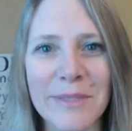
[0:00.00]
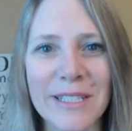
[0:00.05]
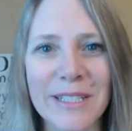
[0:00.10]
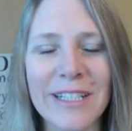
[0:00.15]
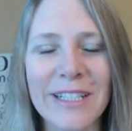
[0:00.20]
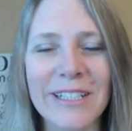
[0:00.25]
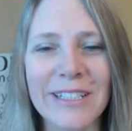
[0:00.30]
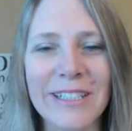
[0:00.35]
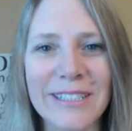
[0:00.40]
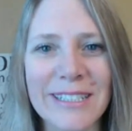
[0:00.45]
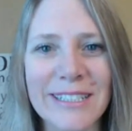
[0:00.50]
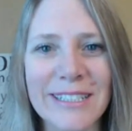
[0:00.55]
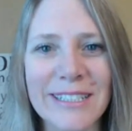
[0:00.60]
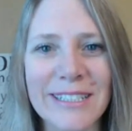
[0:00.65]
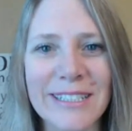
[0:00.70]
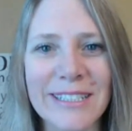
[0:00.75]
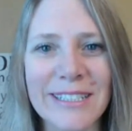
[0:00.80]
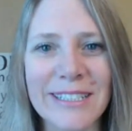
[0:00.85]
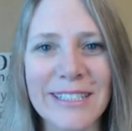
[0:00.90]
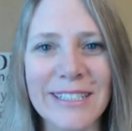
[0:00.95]
a year
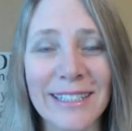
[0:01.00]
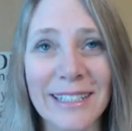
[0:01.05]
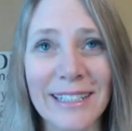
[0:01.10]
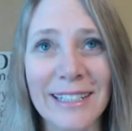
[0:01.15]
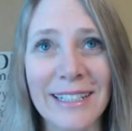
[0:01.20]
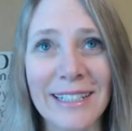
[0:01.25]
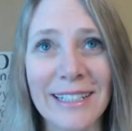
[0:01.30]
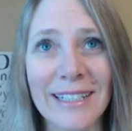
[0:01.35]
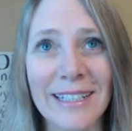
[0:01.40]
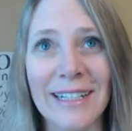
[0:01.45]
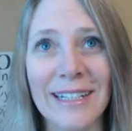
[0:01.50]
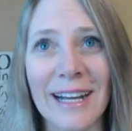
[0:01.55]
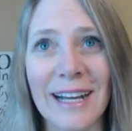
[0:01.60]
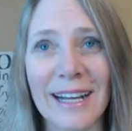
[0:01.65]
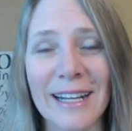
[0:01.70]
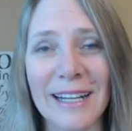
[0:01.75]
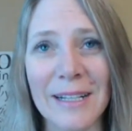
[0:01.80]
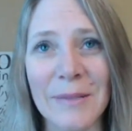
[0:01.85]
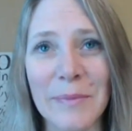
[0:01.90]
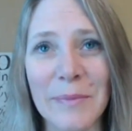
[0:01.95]
since
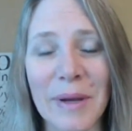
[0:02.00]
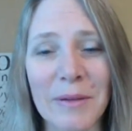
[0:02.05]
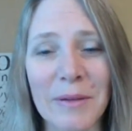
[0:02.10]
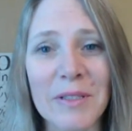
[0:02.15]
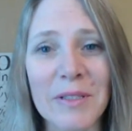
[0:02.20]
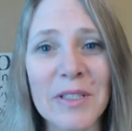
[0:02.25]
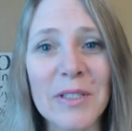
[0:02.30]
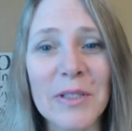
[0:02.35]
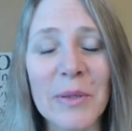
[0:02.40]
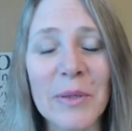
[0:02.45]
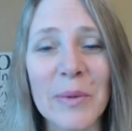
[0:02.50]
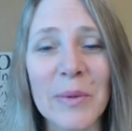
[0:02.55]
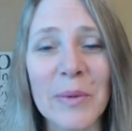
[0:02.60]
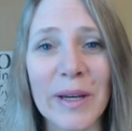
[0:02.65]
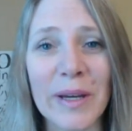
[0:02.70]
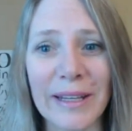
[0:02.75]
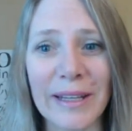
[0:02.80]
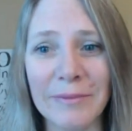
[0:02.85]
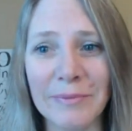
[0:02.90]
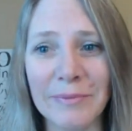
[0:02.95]
I was
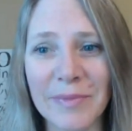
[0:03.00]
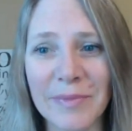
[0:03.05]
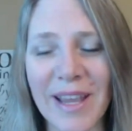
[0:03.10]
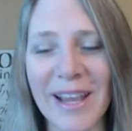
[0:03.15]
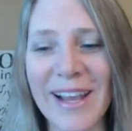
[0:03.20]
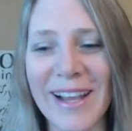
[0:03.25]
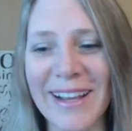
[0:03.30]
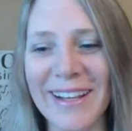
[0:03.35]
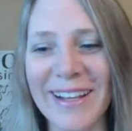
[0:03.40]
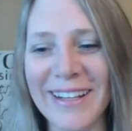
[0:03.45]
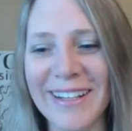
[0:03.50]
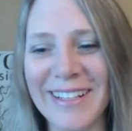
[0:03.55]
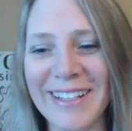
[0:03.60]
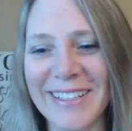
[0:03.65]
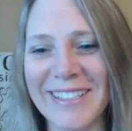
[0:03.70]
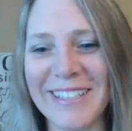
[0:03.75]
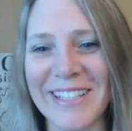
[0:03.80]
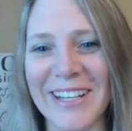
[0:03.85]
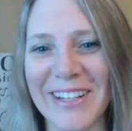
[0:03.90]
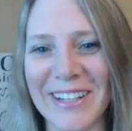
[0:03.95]
20. So
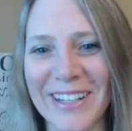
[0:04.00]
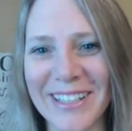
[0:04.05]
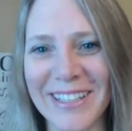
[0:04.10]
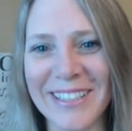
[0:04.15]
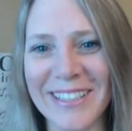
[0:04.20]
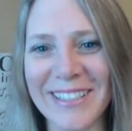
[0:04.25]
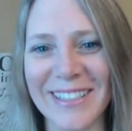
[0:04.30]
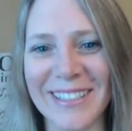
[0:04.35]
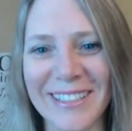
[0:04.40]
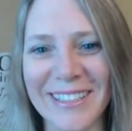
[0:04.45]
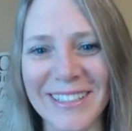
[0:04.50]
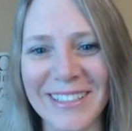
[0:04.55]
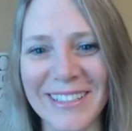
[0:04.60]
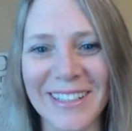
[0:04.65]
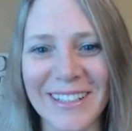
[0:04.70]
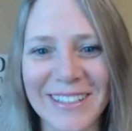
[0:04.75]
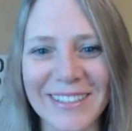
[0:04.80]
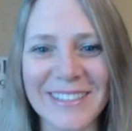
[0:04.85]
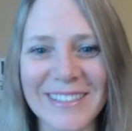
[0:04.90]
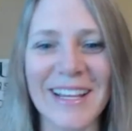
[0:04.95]
it's a
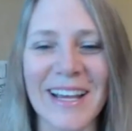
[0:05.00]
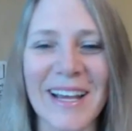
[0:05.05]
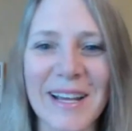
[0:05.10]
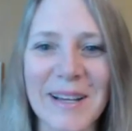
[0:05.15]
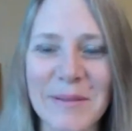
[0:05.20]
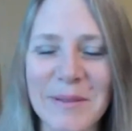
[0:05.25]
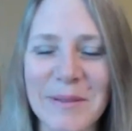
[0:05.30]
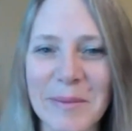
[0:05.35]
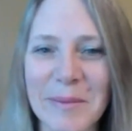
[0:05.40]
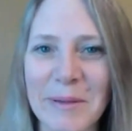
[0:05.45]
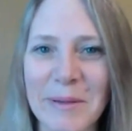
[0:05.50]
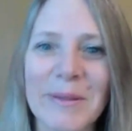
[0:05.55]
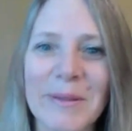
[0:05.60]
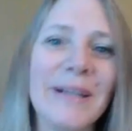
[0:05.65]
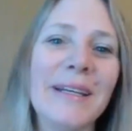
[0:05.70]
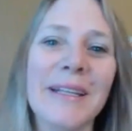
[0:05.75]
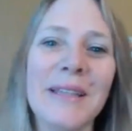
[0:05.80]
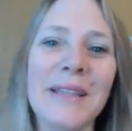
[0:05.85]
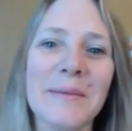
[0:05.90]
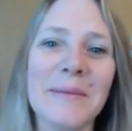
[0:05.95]
long time to be
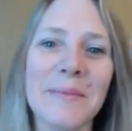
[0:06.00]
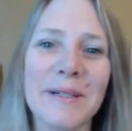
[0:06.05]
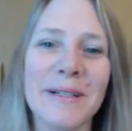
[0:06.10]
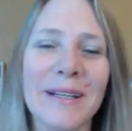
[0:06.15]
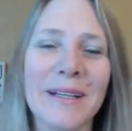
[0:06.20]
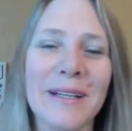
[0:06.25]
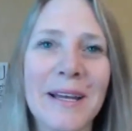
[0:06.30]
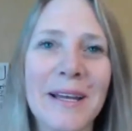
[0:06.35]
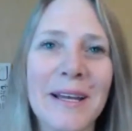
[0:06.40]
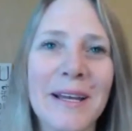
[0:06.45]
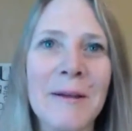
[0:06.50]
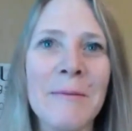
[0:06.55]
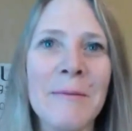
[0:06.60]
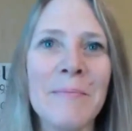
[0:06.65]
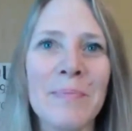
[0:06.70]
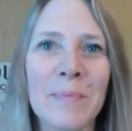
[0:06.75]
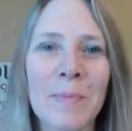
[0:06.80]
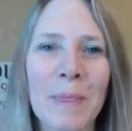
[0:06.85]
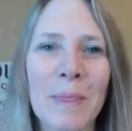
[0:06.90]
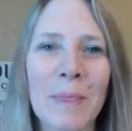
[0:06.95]
reading the book.
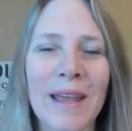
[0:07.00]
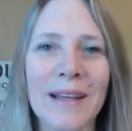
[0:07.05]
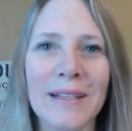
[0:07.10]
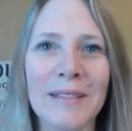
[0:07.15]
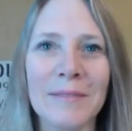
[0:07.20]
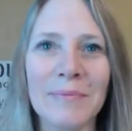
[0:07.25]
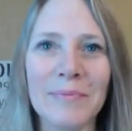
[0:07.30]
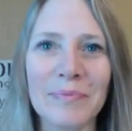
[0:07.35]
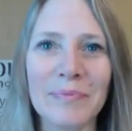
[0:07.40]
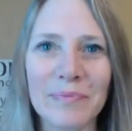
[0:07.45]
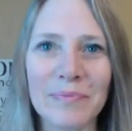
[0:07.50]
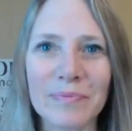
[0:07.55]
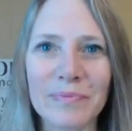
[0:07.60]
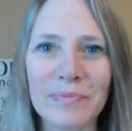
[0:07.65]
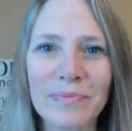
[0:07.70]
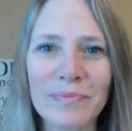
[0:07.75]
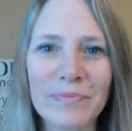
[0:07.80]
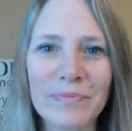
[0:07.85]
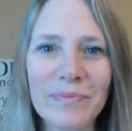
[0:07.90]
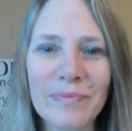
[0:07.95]
And,
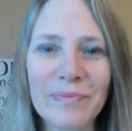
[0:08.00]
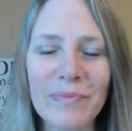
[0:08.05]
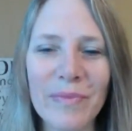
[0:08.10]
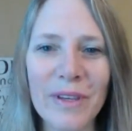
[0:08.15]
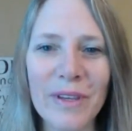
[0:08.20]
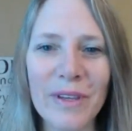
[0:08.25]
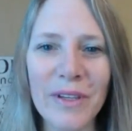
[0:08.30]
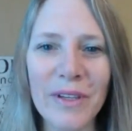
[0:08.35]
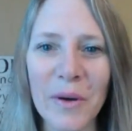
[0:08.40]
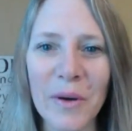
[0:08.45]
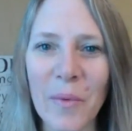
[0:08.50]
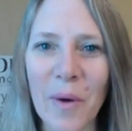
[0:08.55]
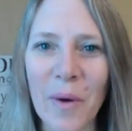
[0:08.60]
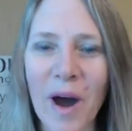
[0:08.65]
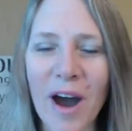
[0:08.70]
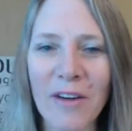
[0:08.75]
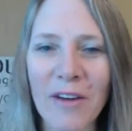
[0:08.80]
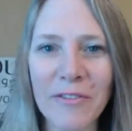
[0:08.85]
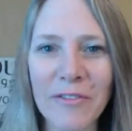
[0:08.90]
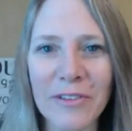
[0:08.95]

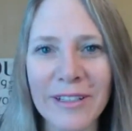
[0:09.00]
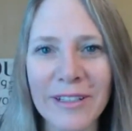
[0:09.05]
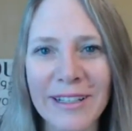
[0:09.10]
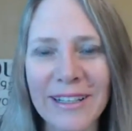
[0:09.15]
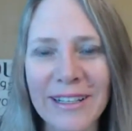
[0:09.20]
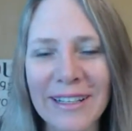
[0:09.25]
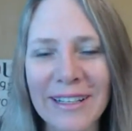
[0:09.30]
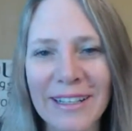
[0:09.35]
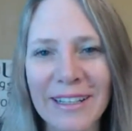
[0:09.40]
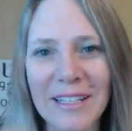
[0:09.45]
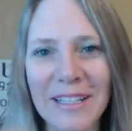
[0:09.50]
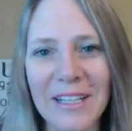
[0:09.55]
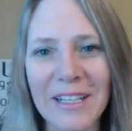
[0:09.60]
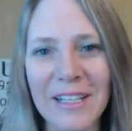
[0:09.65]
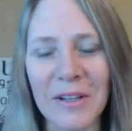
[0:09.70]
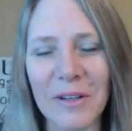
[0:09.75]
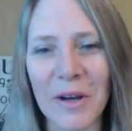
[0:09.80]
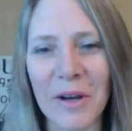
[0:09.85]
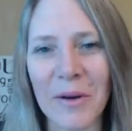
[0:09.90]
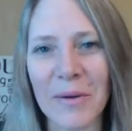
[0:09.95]
waffling
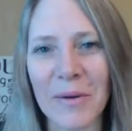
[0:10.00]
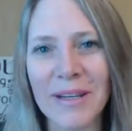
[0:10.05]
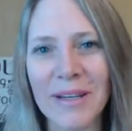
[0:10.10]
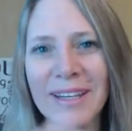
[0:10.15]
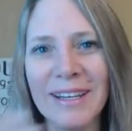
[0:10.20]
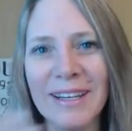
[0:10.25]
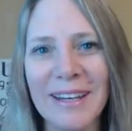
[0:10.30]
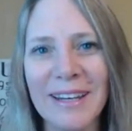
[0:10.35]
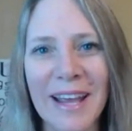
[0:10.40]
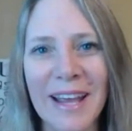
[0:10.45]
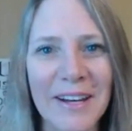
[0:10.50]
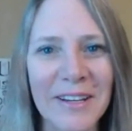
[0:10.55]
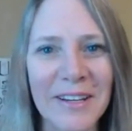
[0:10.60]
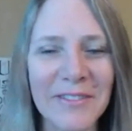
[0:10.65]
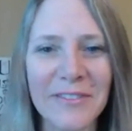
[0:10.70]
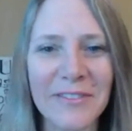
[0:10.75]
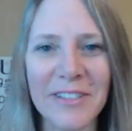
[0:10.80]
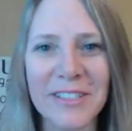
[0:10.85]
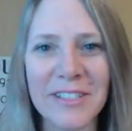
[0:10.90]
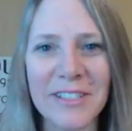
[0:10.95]
and, going in and out
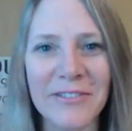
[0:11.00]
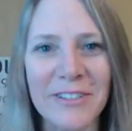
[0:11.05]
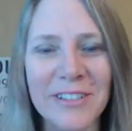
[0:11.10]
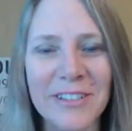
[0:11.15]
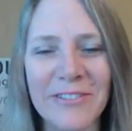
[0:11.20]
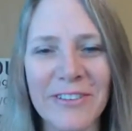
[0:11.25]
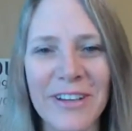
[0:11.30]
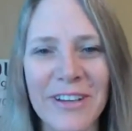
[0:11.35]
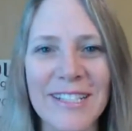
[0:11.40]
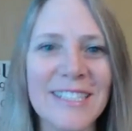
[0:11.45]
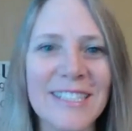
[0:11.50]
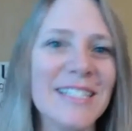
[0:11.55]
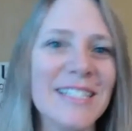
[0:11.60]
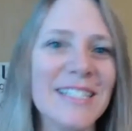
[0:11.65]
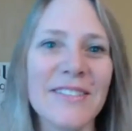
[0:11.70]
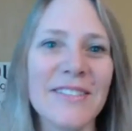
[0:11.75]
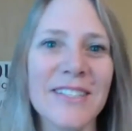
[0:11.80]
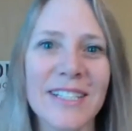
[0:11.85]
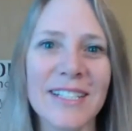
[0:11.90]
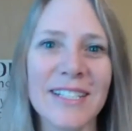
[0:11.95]
of the different phases
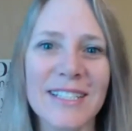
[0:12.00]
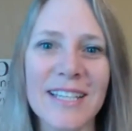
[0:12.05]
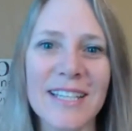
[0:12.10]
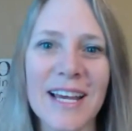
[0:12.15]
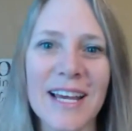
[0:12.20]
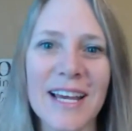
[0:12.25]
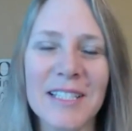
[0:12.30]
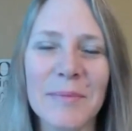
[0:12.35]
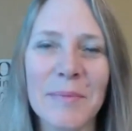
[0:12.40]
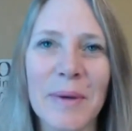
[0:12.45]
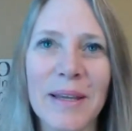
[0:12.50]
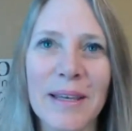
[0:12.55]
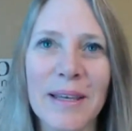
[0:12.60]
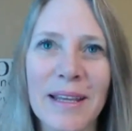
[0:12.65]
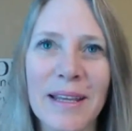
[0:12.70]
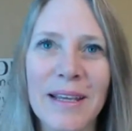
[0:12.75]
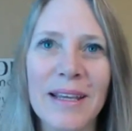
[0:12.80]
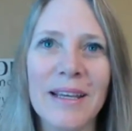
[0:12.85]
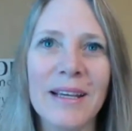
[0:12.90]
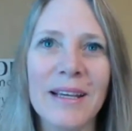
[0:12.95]
of success, but
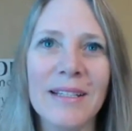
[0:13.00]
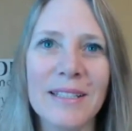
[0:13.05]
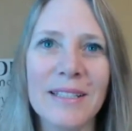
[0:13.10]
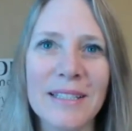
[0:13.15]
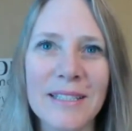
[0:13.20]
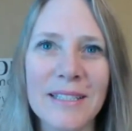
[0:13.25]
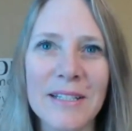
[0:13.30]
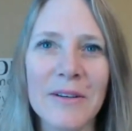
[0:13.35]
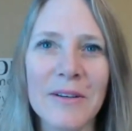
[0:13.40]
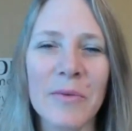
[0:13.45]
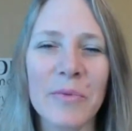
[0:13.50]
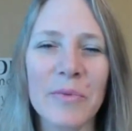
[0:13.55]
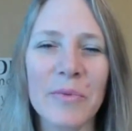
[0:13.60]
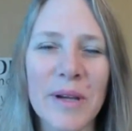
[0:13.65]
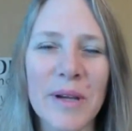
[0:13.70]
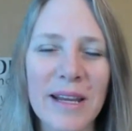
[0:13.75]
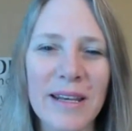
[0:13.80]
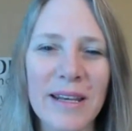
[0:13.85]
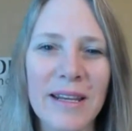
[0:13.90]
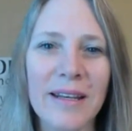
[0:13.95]
still
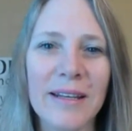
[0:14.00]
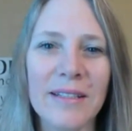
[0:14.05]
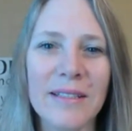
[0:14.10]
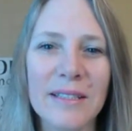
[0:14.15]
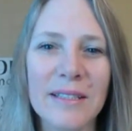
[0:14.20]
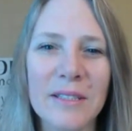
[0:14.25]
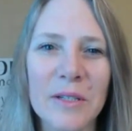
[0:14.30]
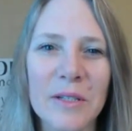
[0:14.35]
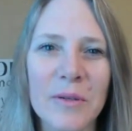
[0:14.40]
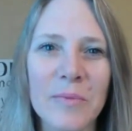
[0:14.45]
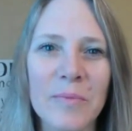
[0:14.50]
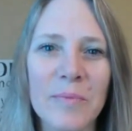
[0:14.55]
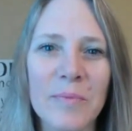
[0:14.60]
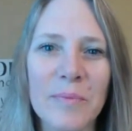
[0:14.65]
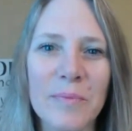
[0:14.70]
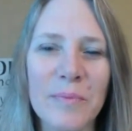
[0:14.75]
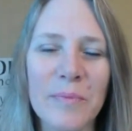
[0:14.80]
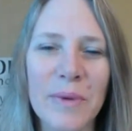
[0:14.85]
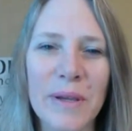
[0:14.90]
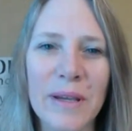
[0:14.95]
reading and still
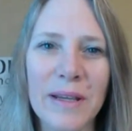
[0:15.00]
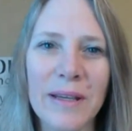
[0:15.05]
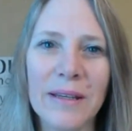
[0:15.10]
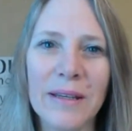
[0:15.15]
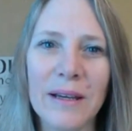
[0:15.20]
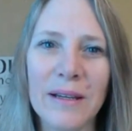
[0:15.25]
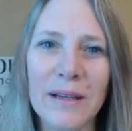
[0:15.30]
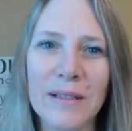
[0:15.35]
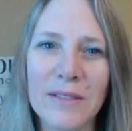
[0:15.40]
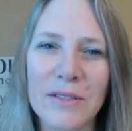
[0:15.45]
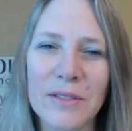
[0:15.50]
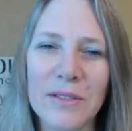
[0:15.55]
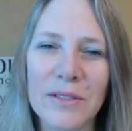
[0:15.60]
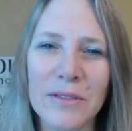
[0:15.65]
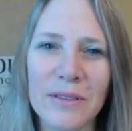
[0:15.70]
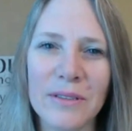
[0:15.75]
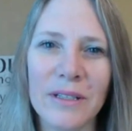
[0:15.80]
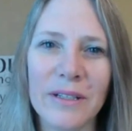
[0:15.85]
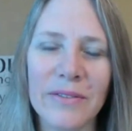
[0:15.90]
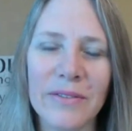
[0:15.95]
being a
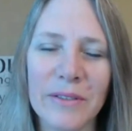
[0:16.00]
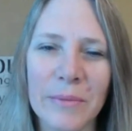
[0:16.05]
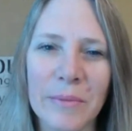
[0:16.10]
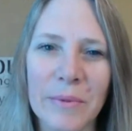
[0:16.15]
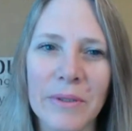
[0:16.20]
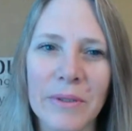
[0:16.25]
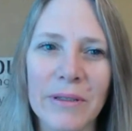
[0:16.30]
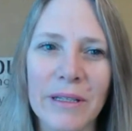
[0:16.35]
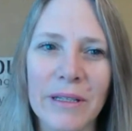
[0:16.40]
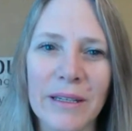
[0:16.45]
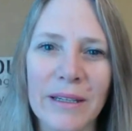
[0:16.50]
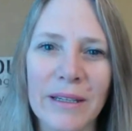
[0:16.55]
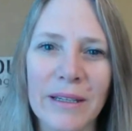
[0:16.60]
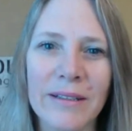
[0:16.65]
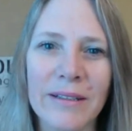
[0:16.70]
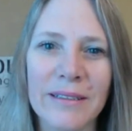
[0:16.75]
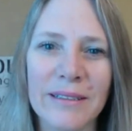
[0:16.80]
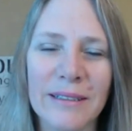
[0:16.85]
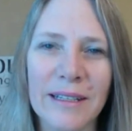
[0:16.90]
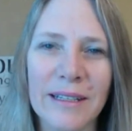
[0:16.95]
student of Napoleon
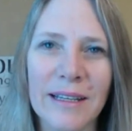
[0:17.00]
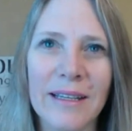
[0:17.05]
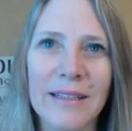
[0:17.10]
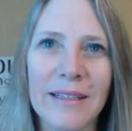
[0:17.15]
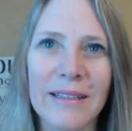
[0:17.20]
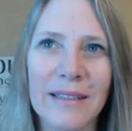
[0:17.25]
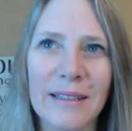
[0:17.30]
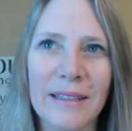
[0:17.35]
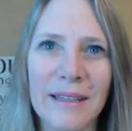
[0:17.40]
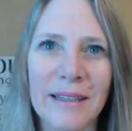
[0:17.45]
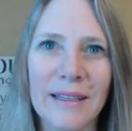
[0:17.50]
Hill. And,